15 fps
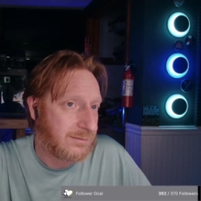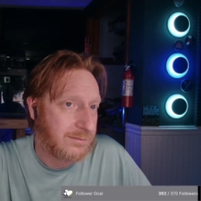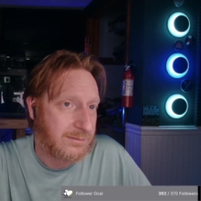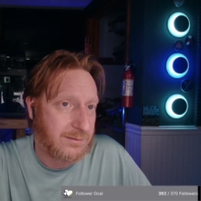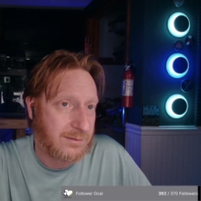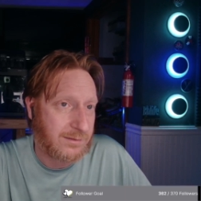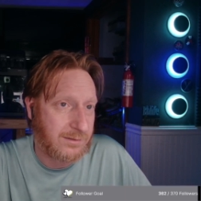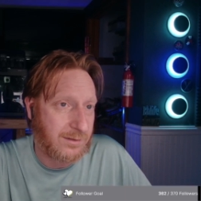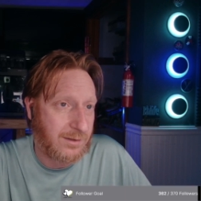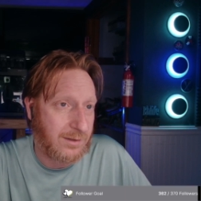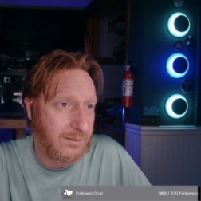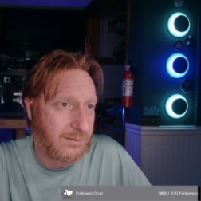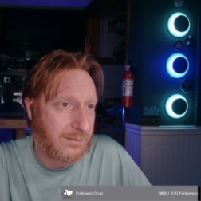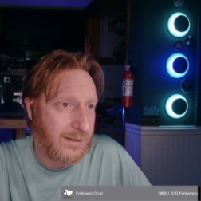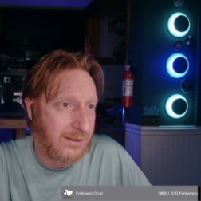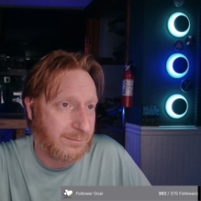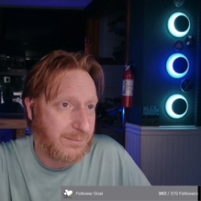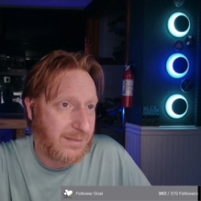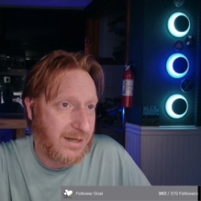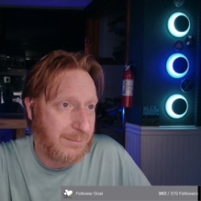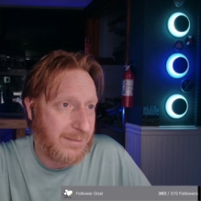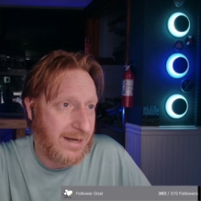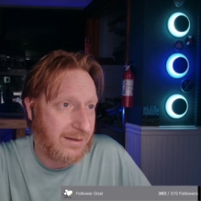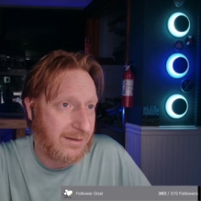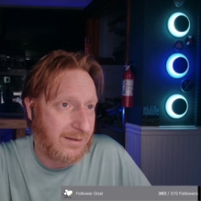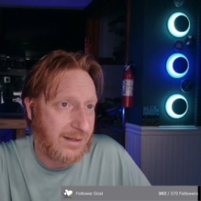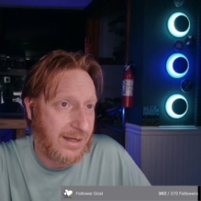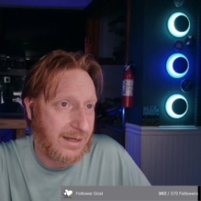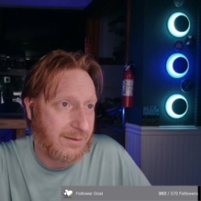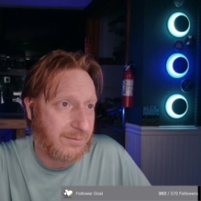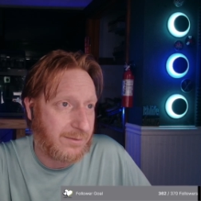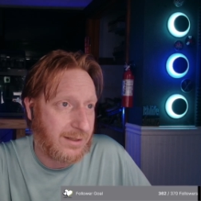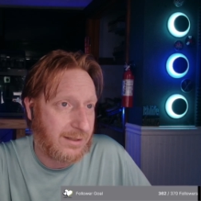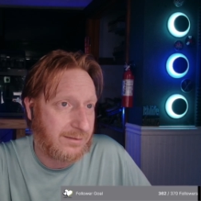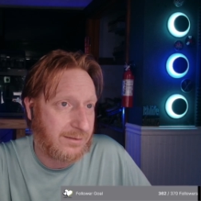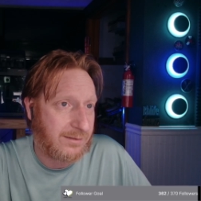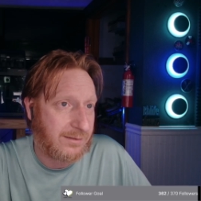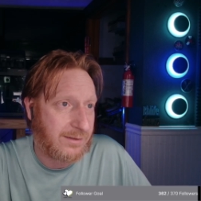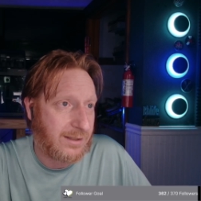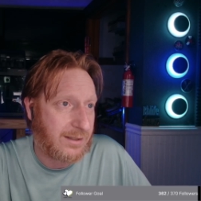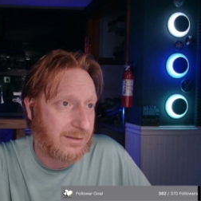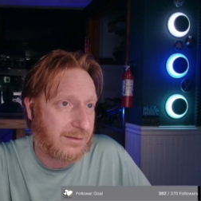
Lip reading: So that's my bad on that. Why is this not?